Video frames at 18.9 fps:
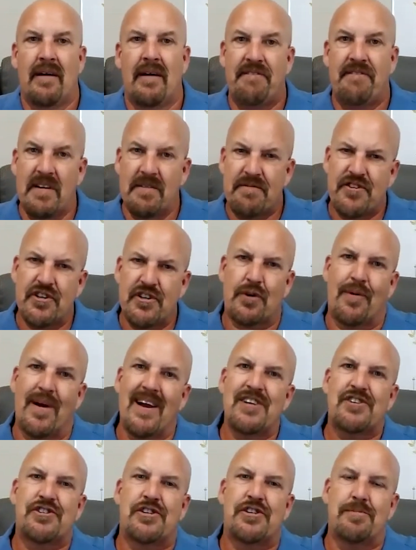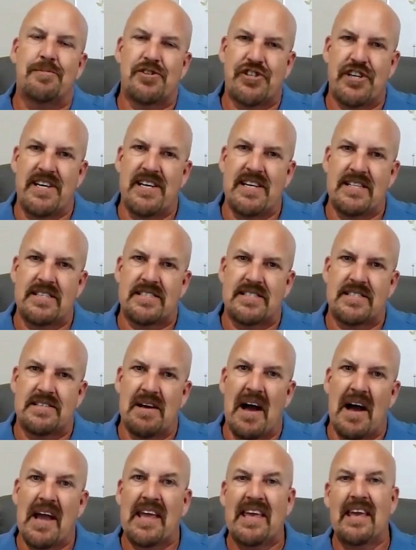5th generation machines
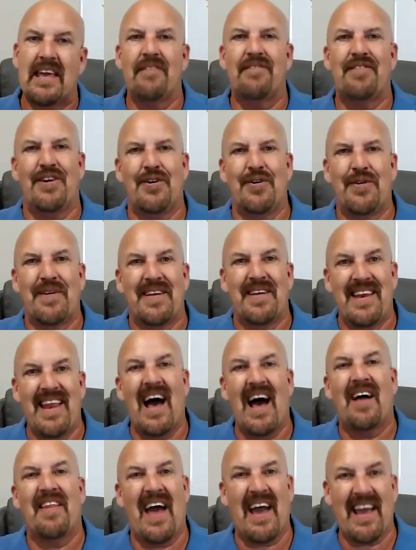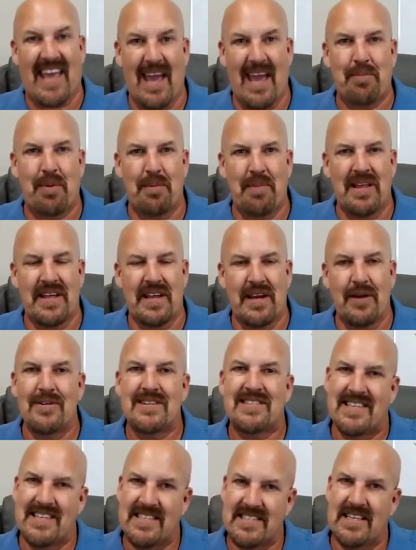give you now that capability with
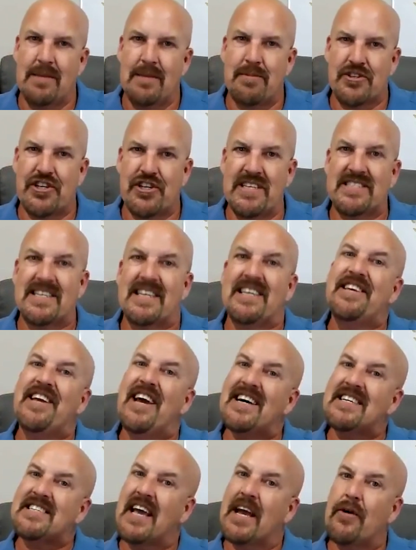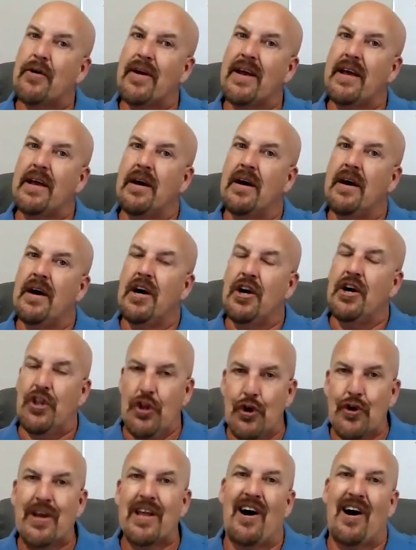CNC machines. And yes, Harry,
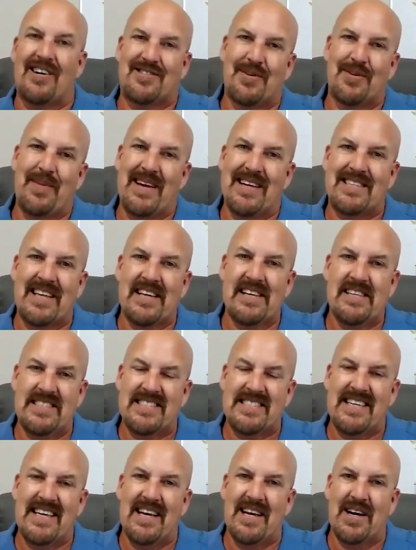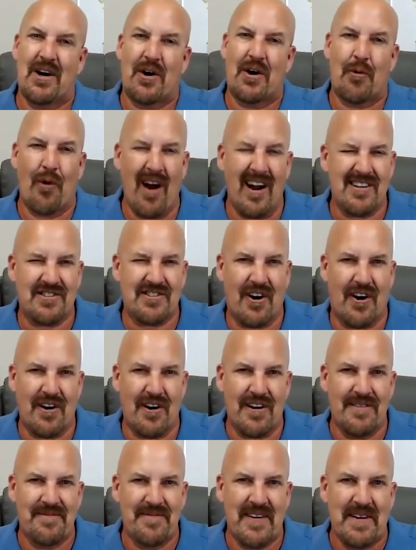you can also be a CNC rock star.